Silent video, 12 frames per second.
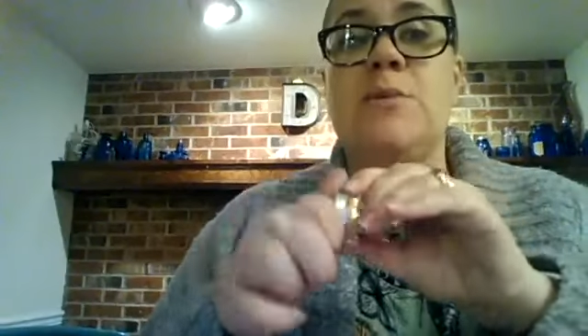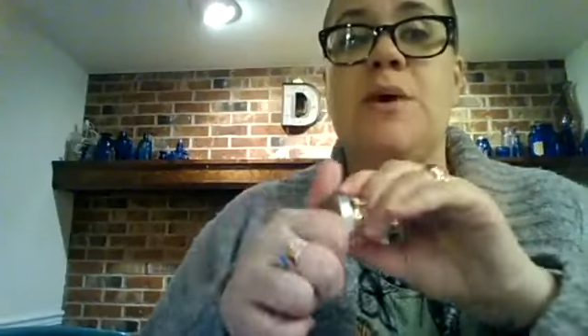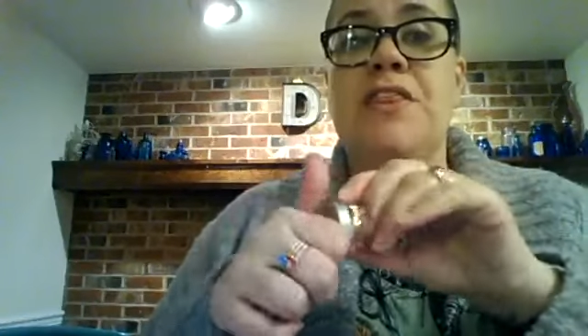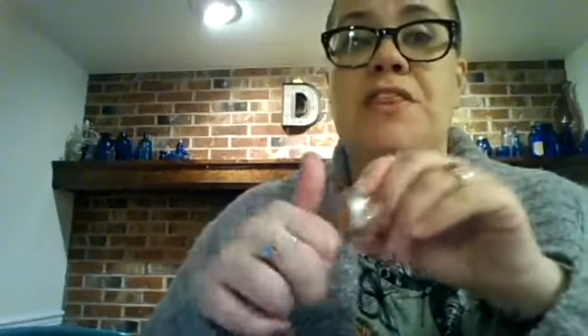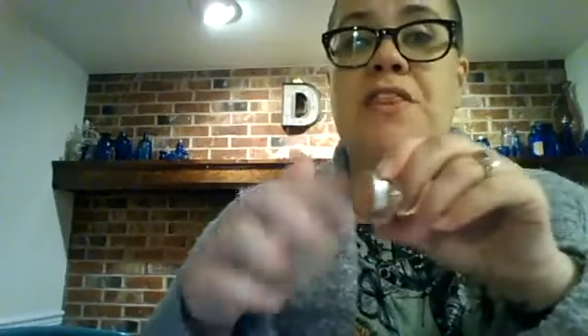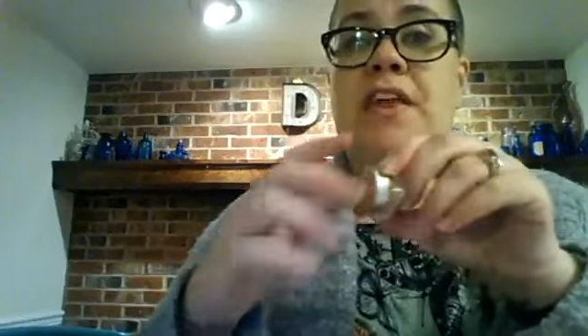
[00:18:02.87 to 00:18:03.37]

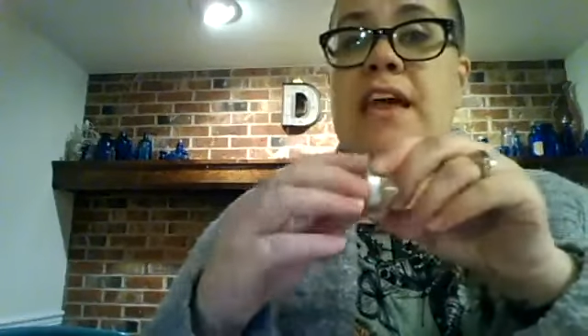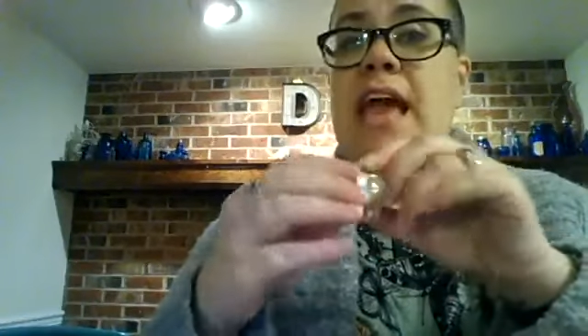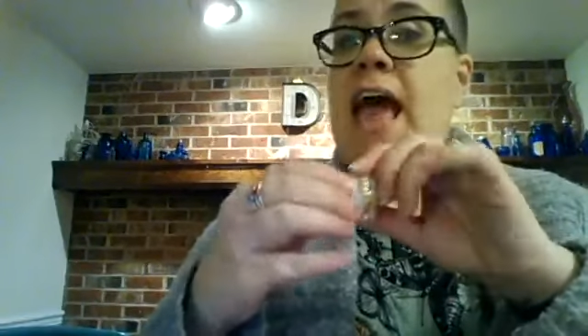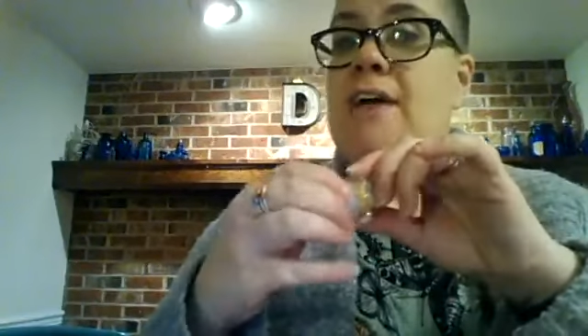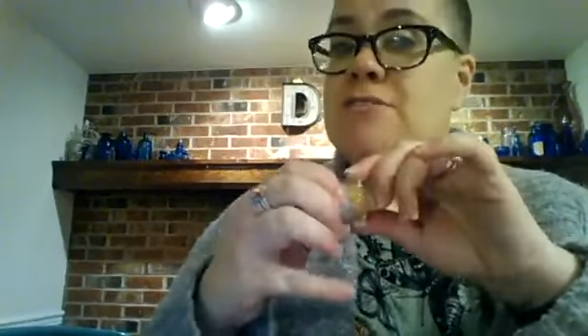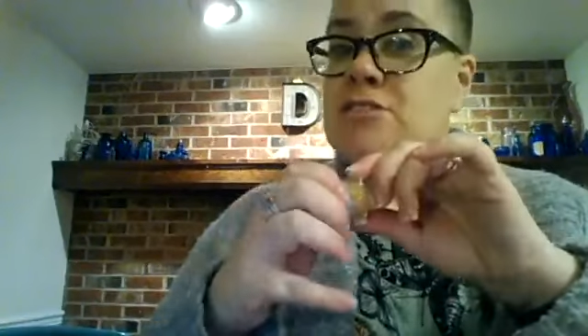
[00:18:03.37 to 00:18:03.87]
with like
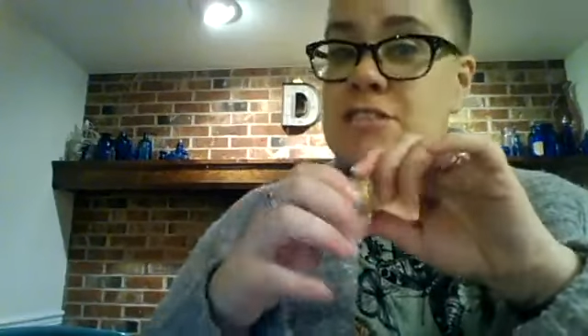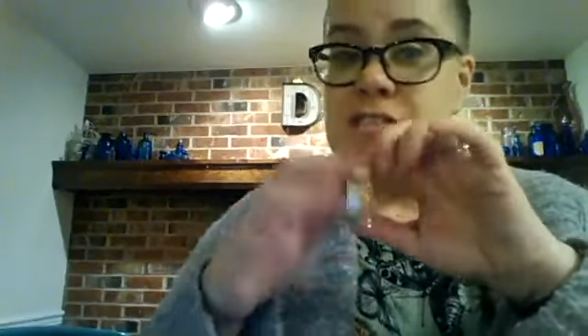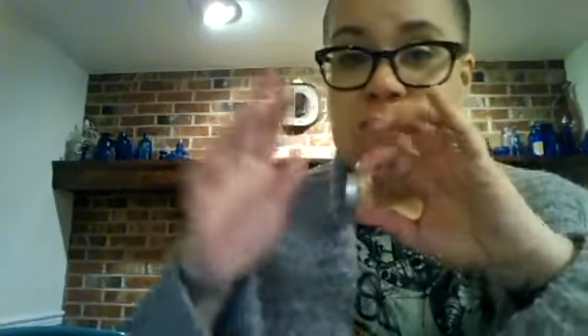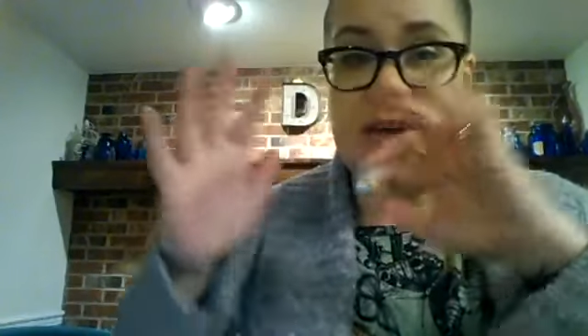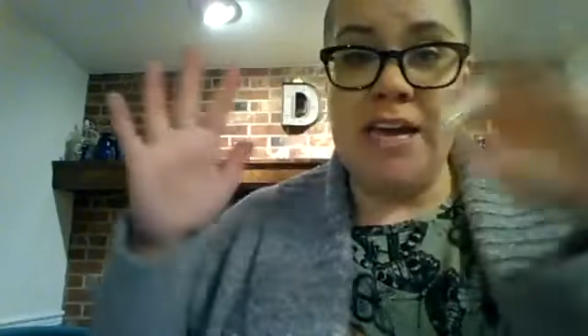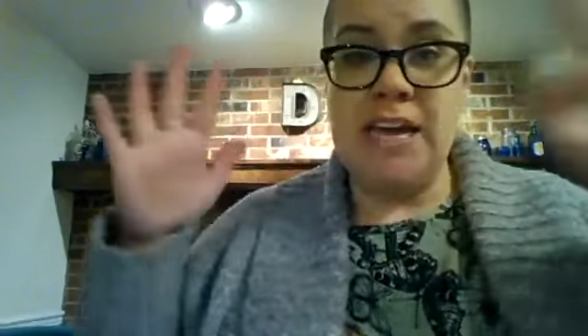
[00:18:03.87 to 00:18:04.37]
after it's
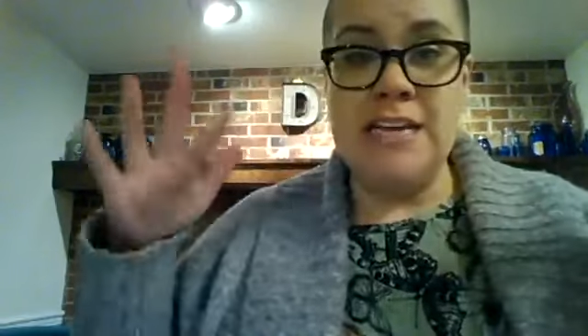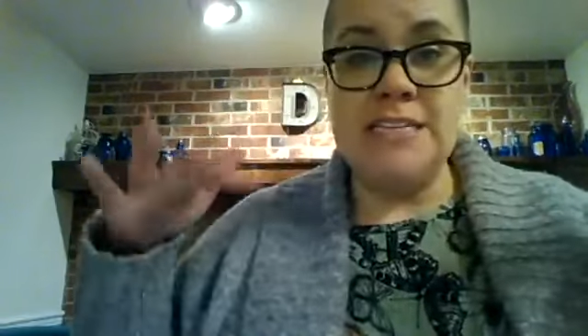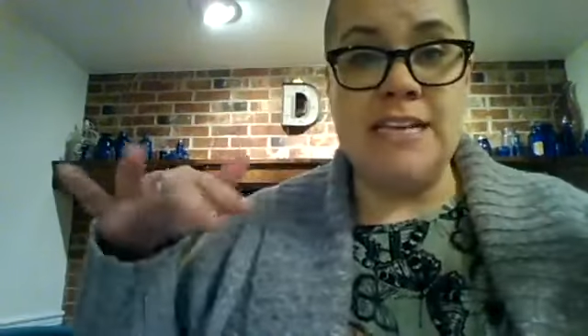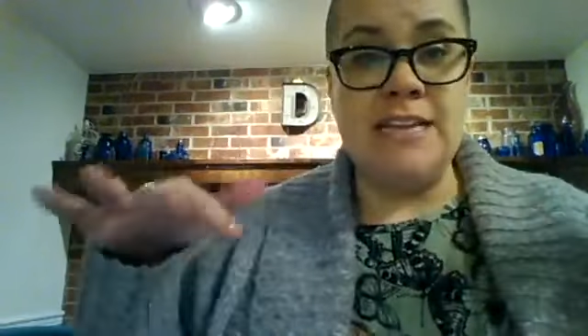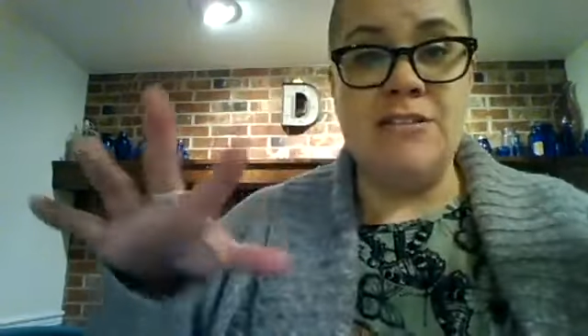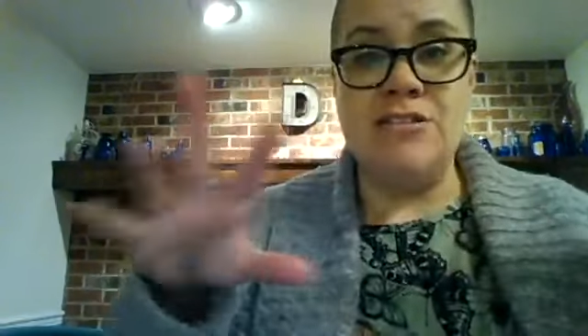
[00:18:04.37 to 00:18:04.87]

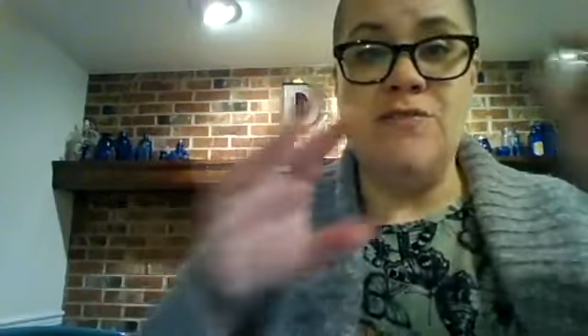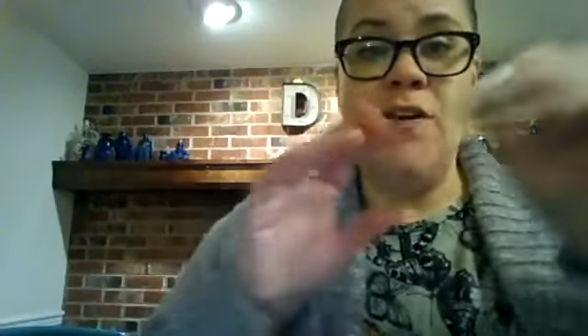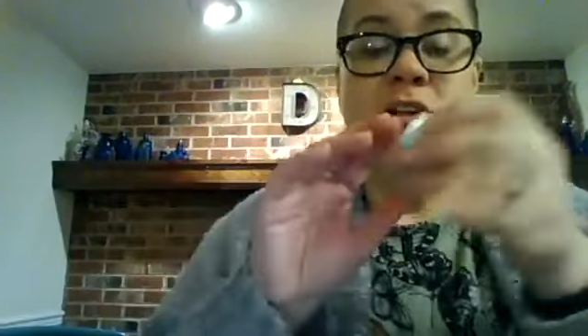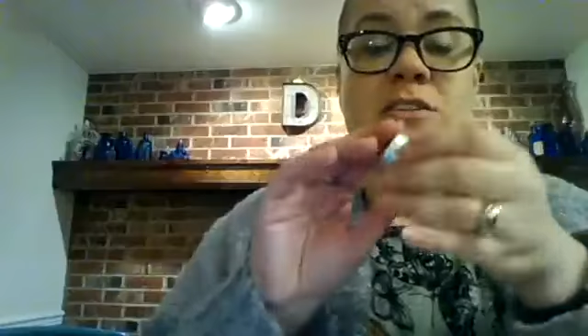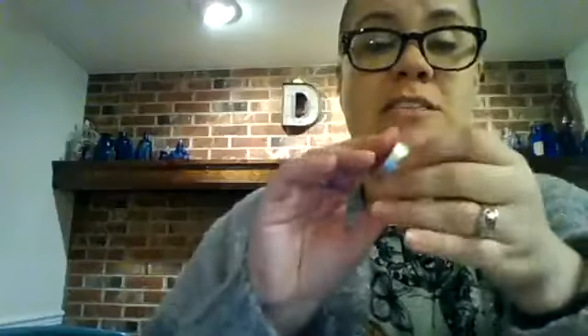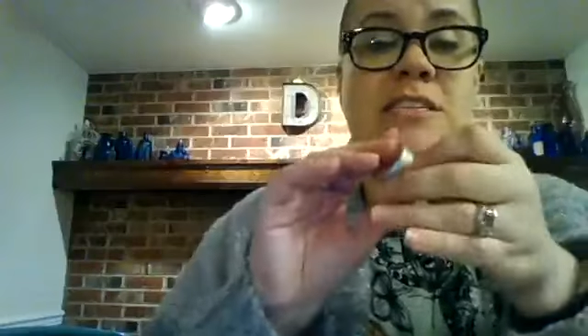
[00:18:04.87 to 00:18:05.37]
rained and there's
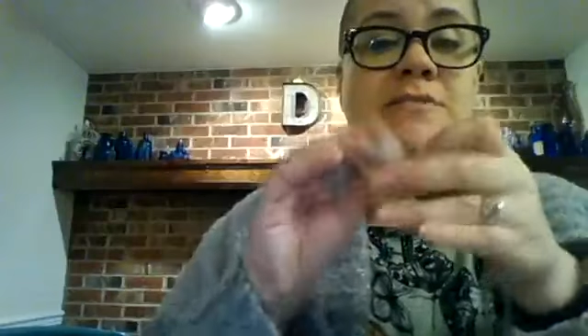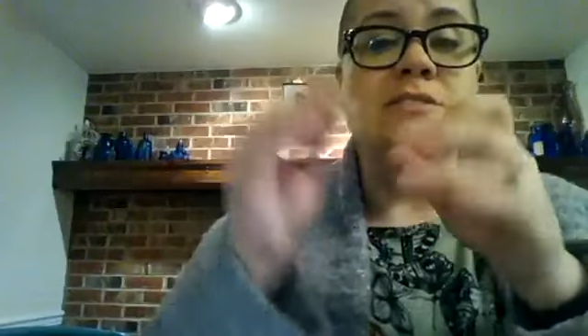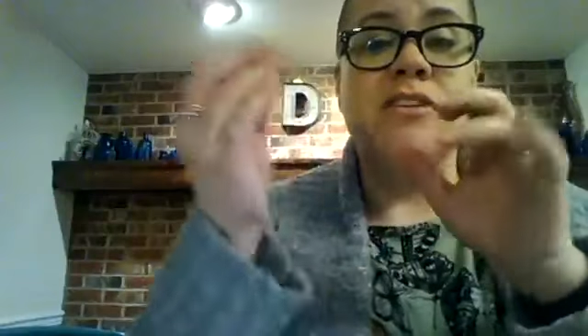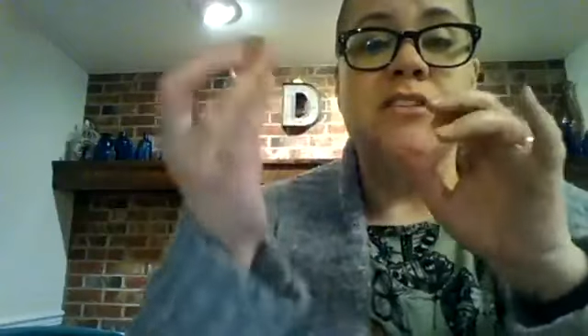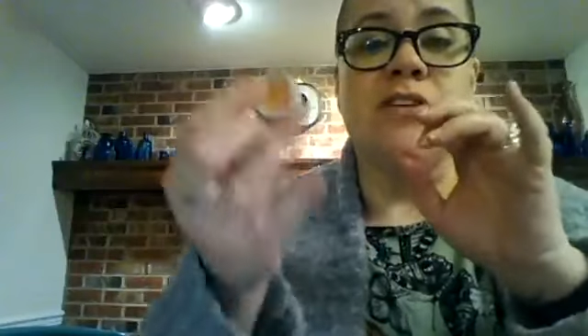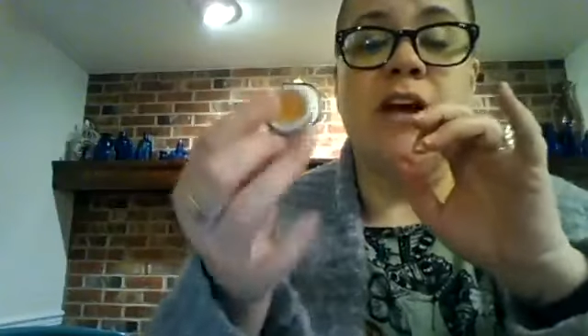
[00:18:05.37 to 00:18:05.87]
fallen leaves
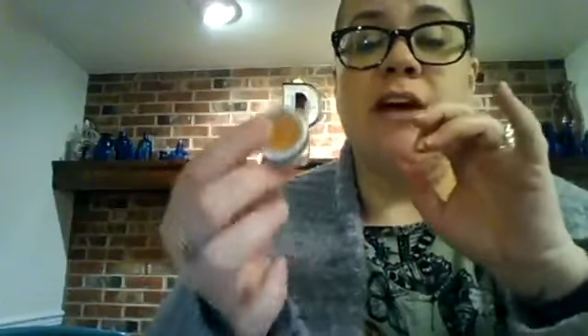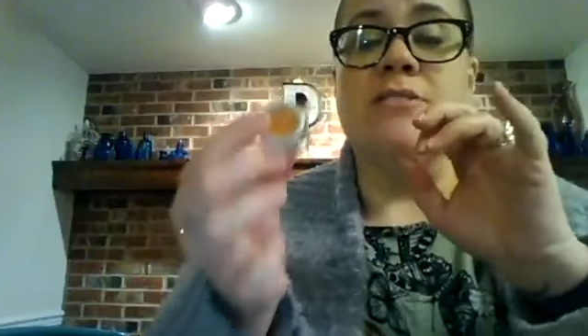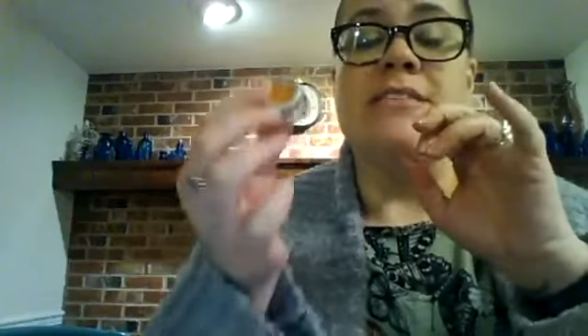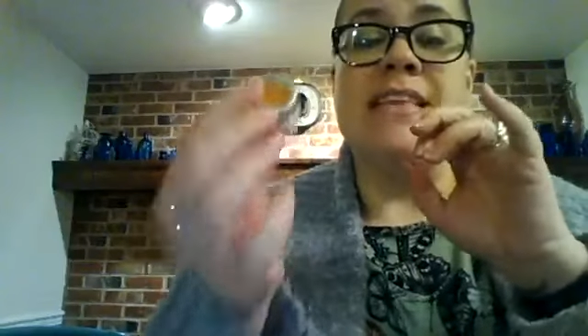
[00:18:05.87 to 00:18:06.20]
on the ground.